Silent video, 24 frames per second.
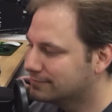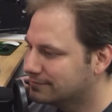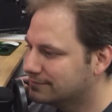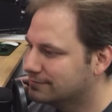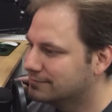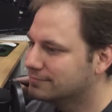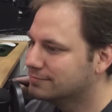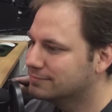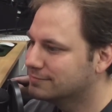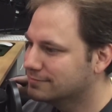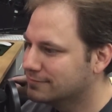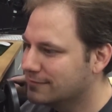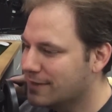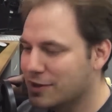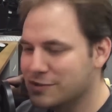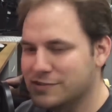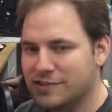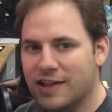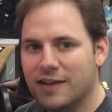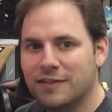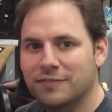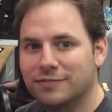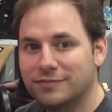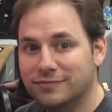It's a
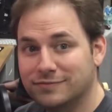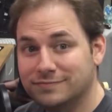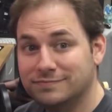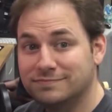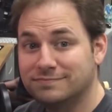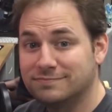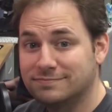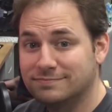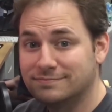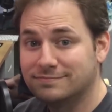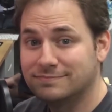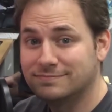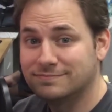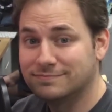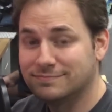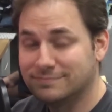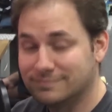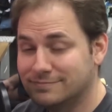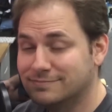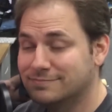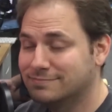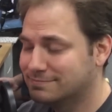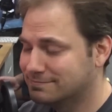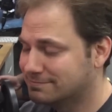Loot Crate shit going on
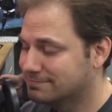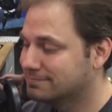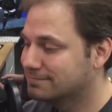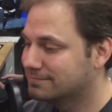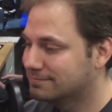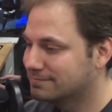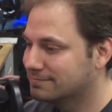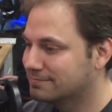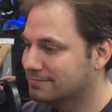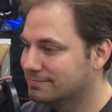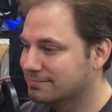there. They